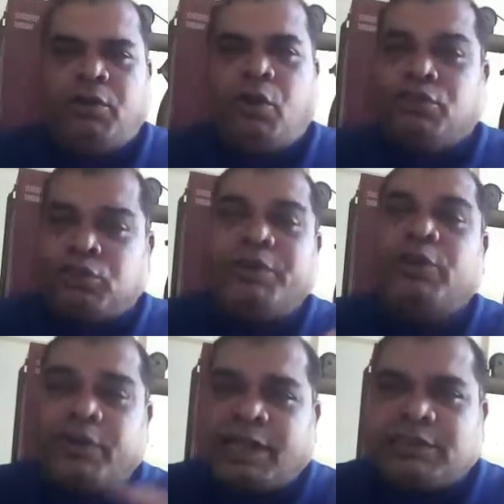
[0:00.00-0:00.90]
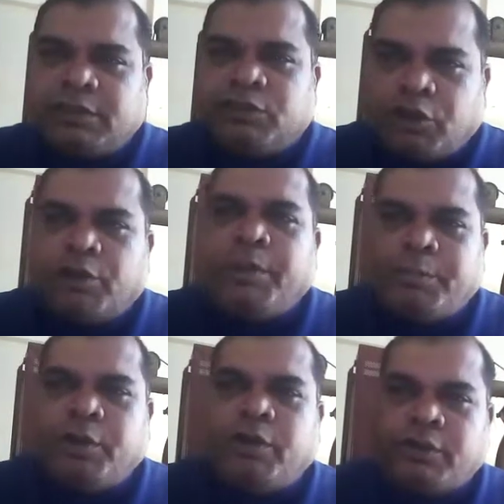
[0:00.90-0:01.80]
Also, when you're asking, you got to be
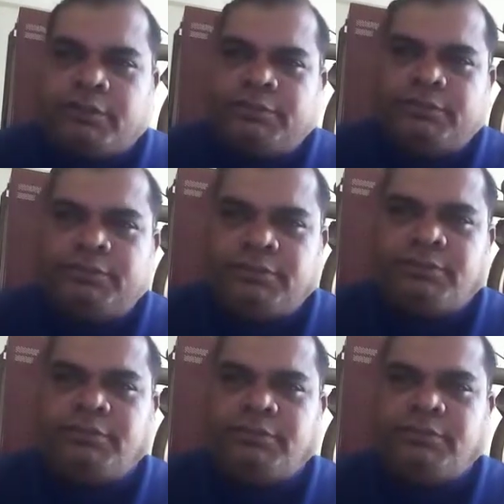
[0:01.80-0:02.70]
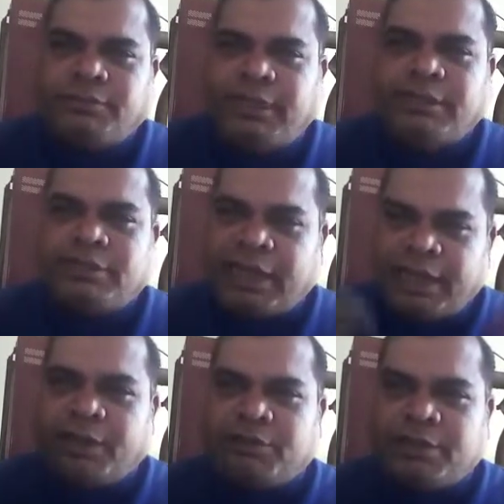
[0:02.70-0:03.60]
pure. Inside,
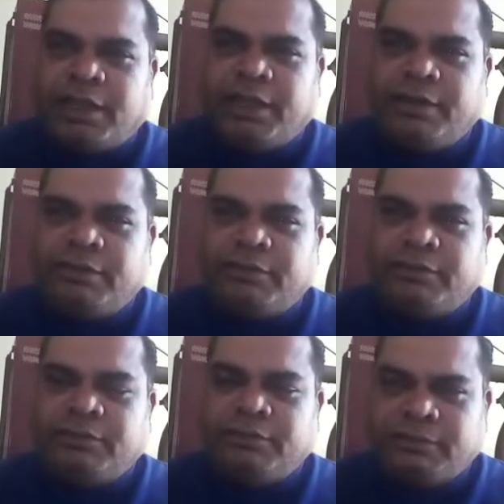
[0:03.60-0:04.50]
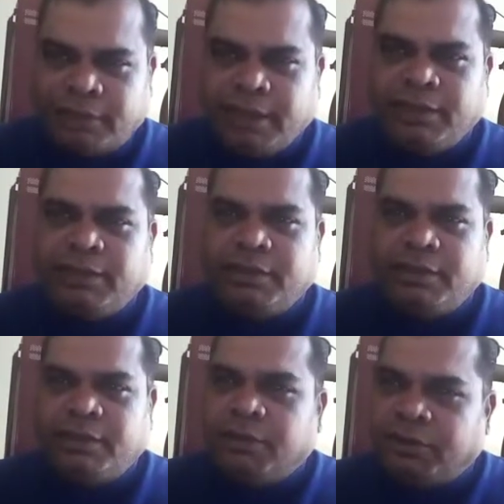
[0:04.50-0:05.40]
outside, right?
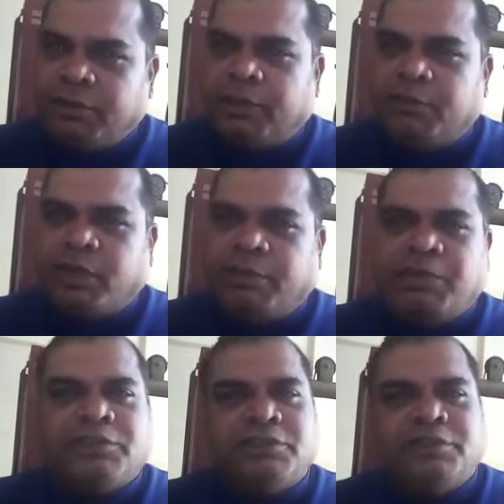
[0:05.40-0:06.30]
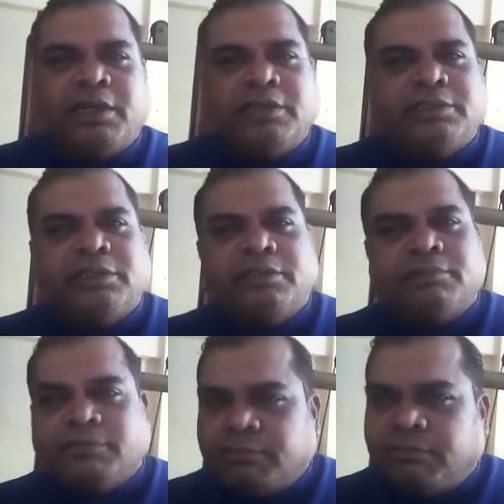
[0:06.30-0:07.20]
Rhythm, vibrations,
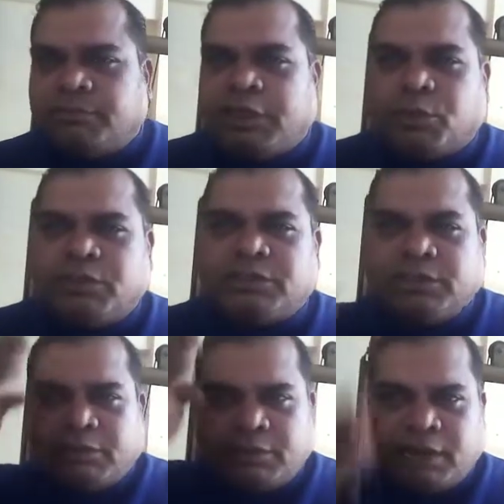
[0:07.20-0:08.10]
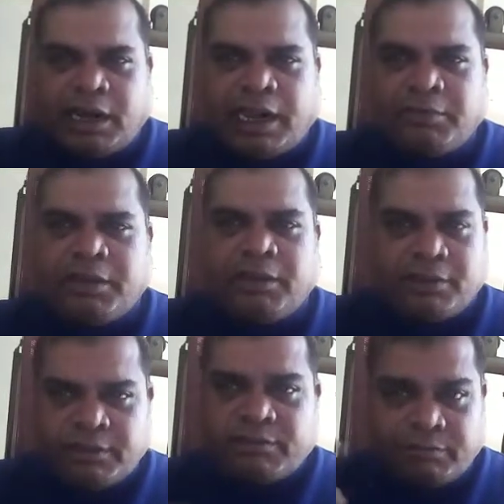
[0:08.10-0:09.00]
energy, frequency,
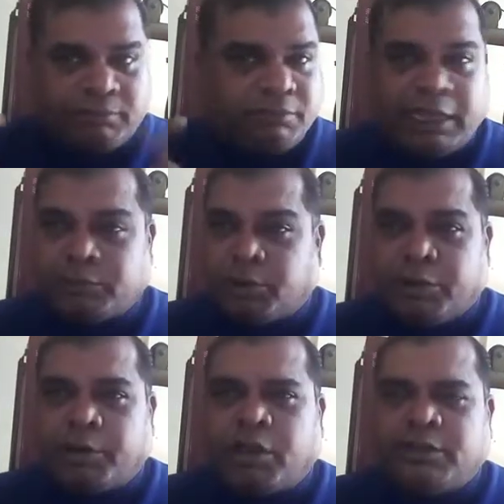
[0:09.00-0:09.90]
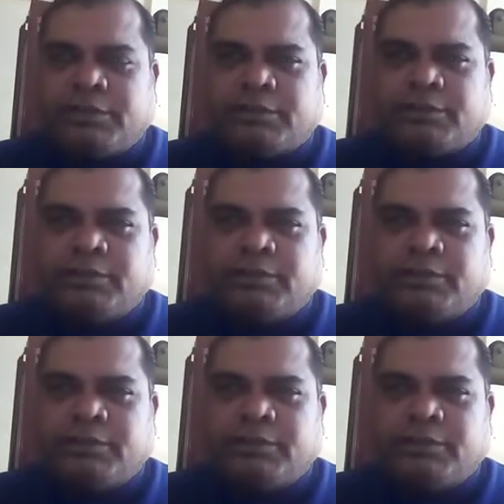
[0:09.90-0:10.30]
alignment. I spoke about all this.